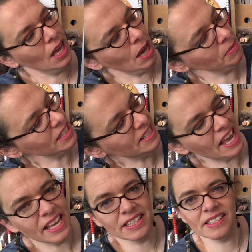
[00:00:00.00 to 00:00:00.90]
How many
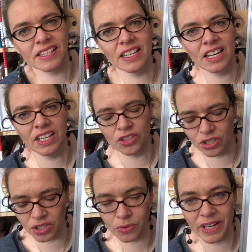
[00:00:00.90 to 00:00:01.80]
tens in
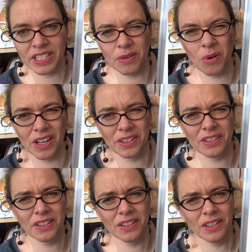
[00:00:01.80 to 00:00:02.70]

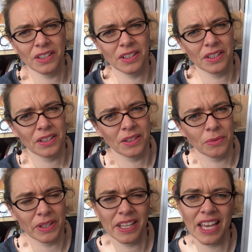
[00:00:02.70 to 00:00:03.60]
121?
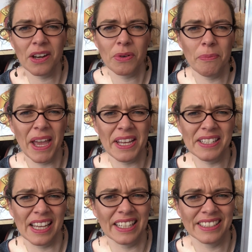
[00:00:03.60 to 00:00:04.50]
Well, you get a
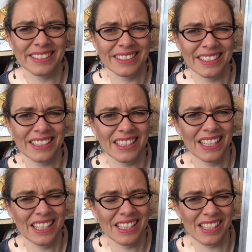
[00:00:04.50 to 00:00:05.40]
remainder,
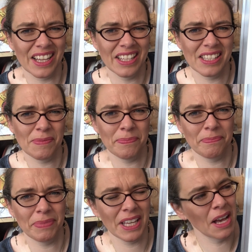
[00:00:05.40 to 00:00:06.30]
so it's
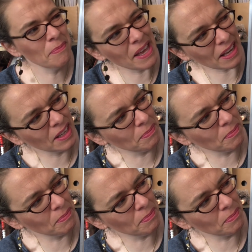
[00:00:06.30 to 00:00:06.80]
becoming